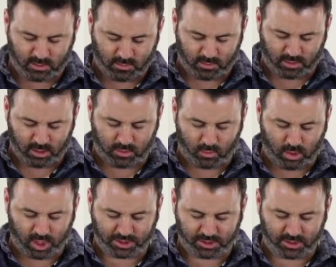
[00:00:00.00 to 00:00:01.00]
with all the
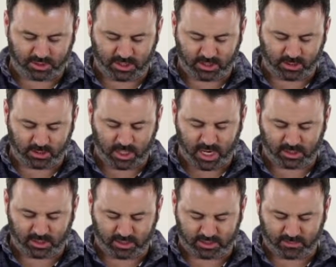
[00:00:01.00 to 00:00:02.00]
washers and the lock
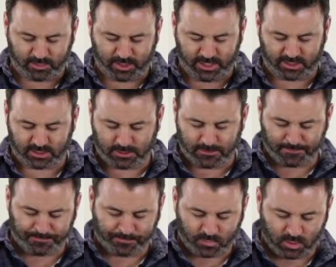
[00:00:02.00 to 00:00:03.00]
nuts in place,
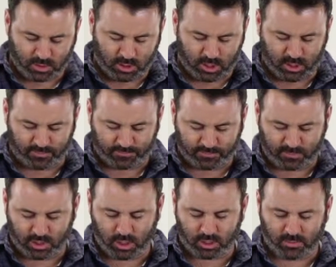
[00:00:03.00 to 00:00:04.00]

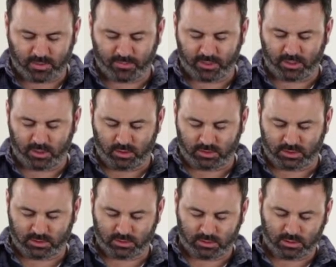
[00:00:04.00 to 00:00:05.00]
they're all going to be pretty
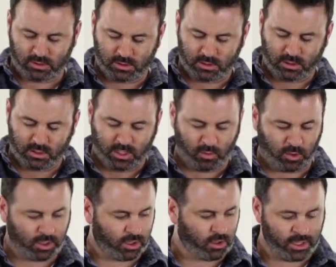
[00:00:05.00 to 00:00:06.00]
loose, and we're
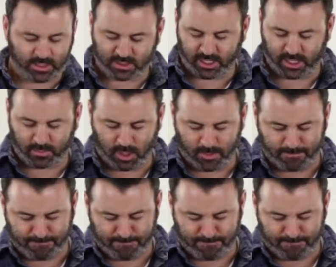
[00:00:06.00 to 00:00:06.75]
going to go ahead and tighten them up.